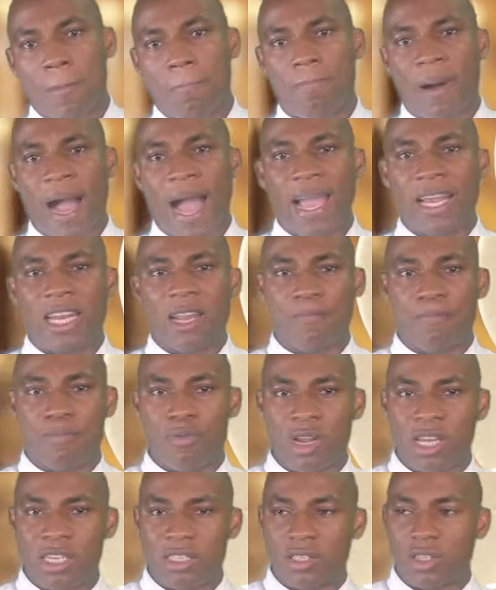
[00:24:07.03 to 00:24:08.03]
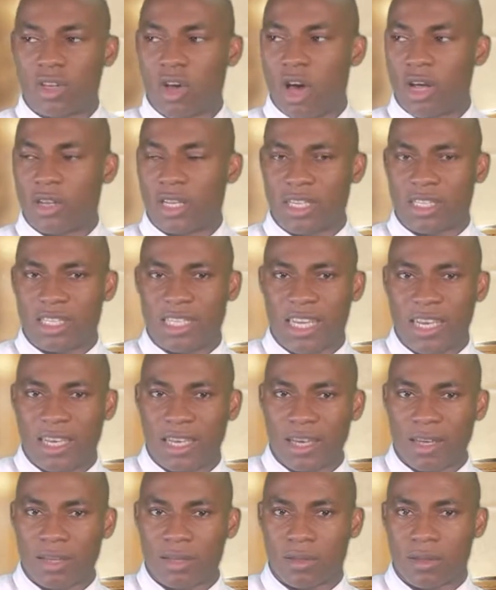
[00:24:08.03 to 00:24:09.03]
by the priest or the
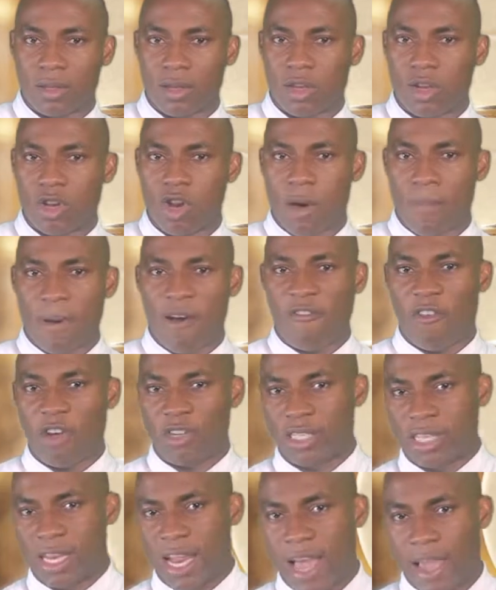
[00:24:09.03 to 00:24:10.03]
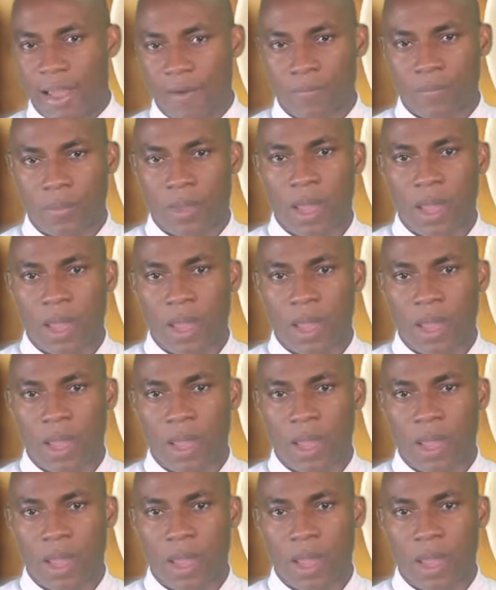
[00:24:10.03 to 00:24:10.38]
deacon, number 49.